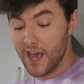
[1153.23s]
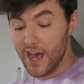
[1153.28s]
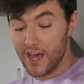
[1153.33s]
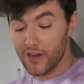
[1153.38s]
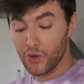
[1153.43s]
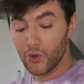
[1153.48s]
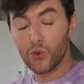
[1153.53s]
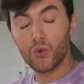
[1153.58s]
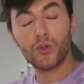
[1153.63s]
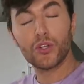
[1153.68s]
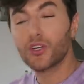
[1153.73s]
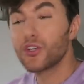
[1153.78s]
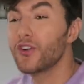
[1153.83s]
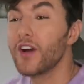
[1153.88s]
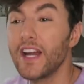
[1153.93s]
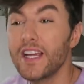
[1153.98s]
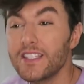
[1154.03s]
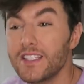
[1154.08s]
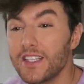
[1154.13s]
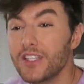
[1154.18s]
And all the
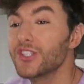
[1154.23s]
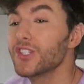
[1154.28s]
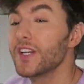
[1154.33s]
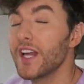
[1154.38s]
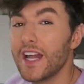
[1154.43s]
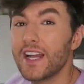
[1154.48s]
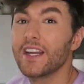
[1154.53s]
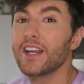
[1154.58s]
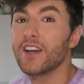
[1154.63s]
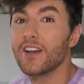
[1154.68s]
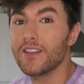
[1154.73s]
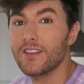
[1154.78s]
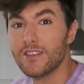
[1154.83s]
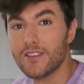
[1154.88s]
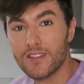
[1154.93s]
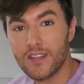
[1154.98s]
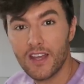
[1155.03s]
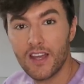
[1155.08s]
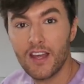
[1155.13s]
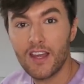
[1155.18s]
crazy
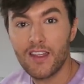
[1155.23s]
shenanigans